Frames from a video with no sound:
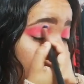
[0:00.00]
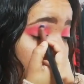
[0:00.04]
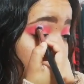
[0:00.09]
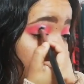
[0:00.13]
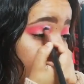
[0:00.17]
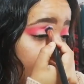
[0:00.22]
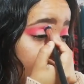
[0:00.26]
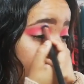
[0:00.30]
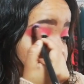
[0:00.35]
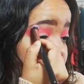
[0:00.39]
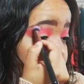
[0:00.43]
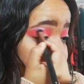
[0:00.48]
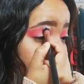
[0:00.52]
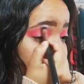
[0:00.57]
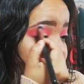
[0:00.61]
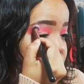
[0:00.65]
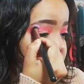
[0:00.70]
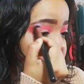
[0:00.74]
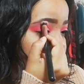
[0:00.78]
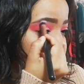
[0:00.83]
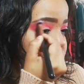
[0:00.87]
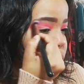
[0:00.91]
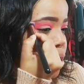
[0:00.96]
I had a bad
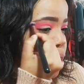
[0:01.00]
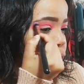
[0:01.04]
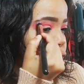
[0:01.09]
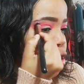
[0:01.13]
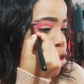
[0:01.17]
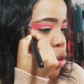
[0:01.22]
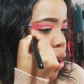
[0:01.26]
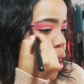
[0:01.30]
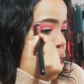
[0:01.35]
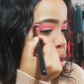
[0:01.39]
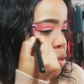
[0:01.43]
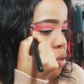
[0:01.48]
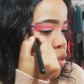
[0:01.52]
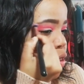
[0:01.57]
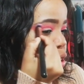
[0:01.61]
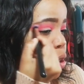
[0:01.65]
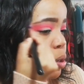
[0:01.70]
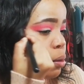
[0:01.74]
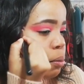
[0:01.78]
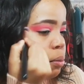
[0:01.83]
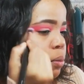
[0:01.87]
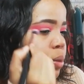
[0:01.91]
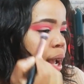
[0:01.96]
day yesterday. I tried to
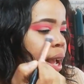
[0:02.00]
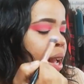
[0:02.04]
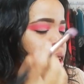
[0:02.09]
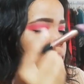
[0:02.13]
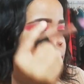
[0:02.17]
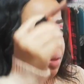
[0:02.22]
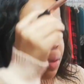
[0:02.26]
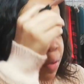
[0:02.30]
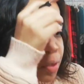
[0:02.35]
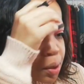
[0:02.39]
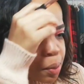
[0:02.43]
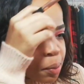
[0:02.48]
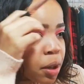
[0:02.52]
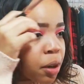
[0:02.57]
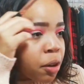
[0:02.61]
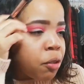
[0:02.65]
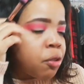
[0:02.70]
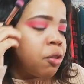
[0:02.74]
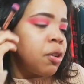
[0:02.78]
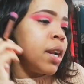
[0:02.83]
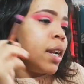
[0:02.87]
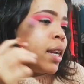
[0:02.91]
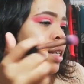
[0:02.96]
film, and filming
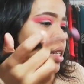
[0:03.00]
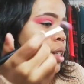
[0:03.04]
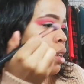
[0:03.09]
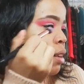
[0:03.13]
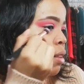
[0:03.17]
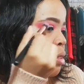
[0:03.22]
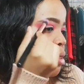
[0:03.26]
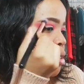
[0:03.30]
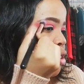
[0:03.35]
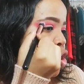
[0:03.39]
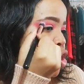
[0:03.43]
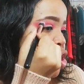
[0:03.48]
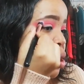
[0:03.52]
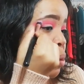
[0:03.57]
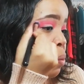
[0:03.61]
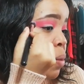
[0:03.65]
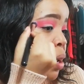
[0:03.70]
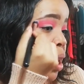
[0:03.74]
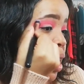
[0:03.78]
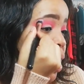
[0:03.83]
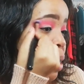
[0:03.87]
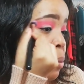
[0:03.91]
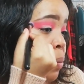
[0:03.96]
really does cheer
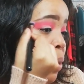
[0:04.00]
me up.